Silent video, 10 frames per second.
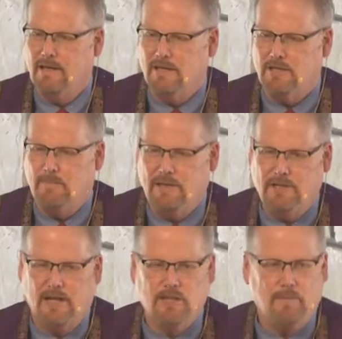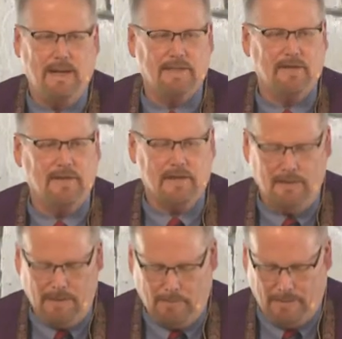should be judged based on the
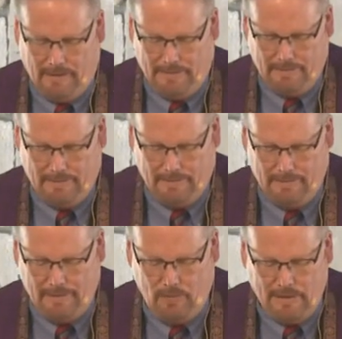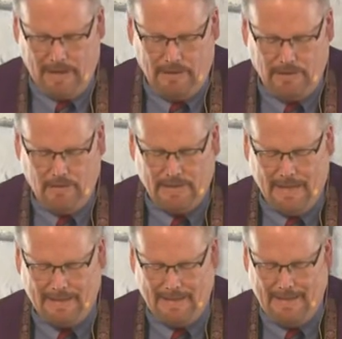clear parts, and we kind of use
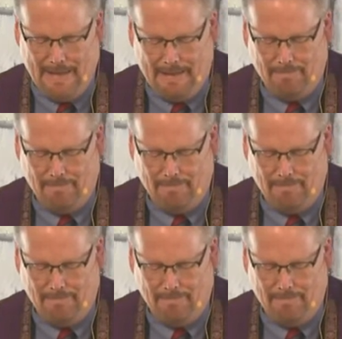that today.